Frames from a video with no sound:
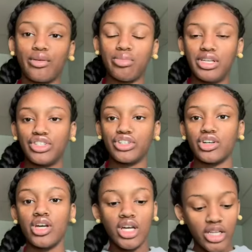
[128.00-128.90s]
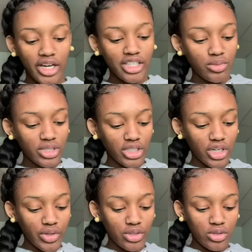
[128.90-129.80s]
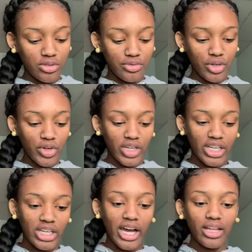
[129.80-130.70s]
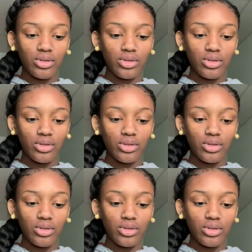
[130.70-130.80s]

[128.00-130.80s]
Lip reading: your picture, now you want to go into Safari, and I